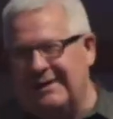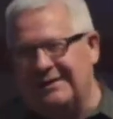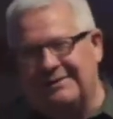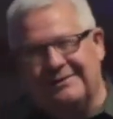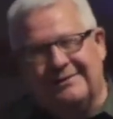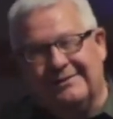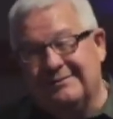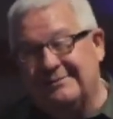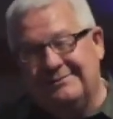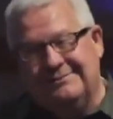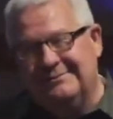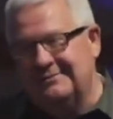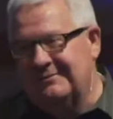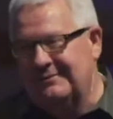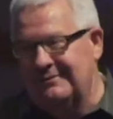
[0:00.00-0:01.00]
I don't know.
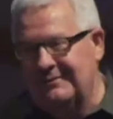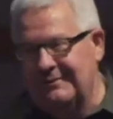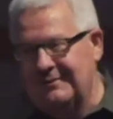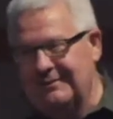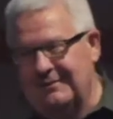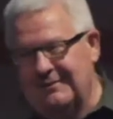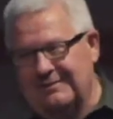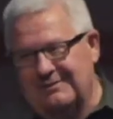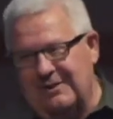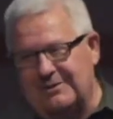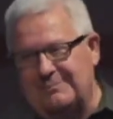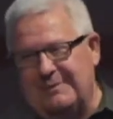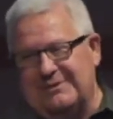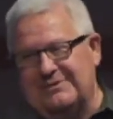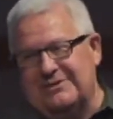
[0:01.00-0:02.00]

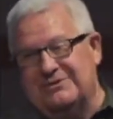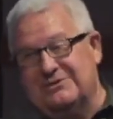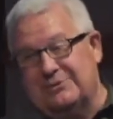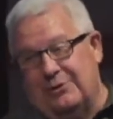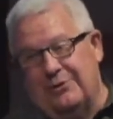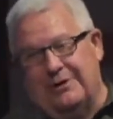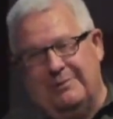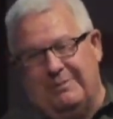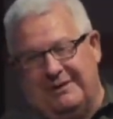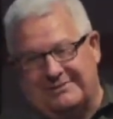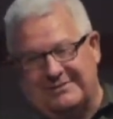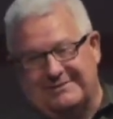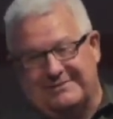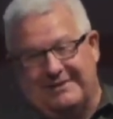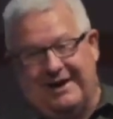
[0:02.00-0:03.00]
Talk about this story about
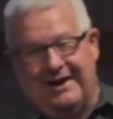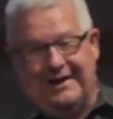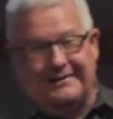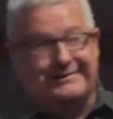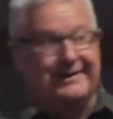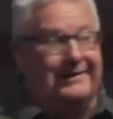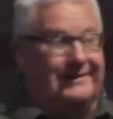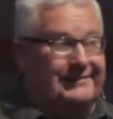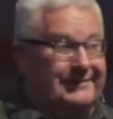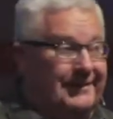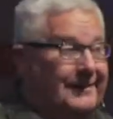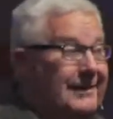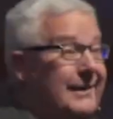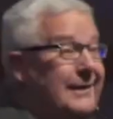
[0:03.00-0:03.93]
this guy telling the